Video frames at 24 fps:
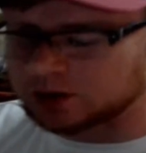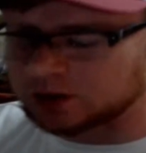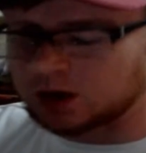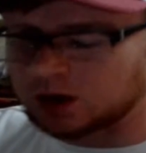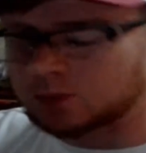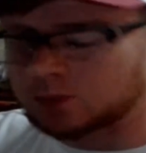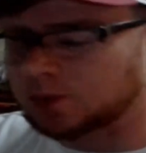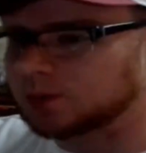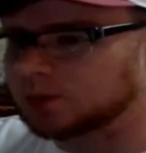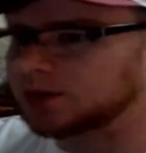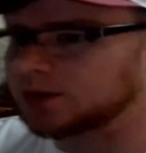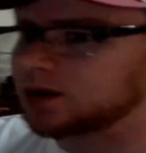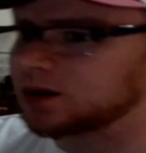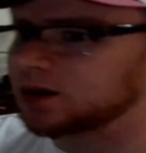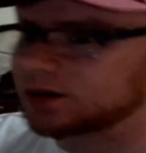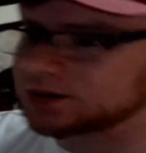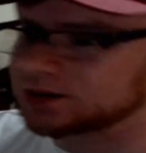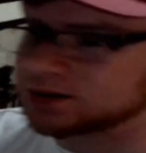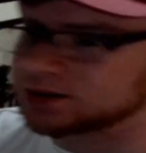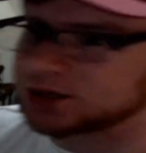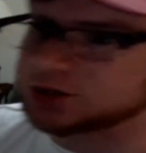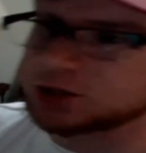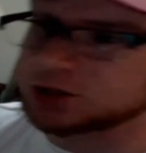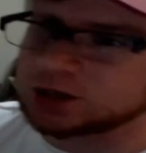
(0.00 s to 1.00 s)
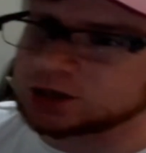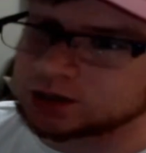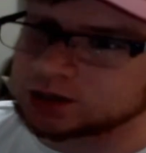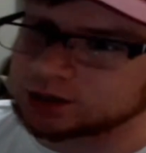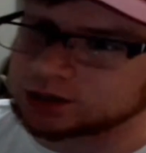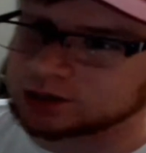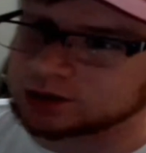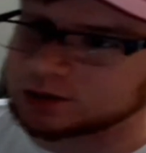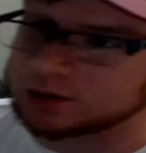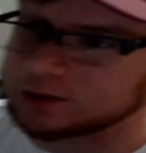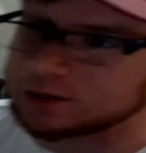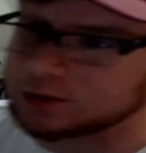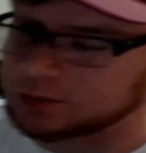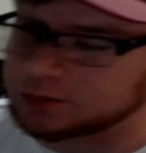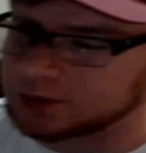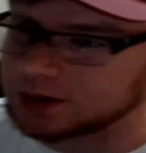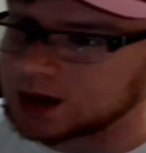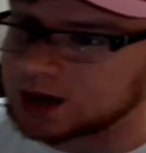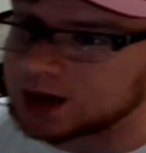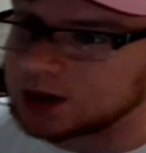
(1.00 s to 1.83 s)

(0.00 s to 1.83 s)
it up, I'll be honest, I cheated a little bit.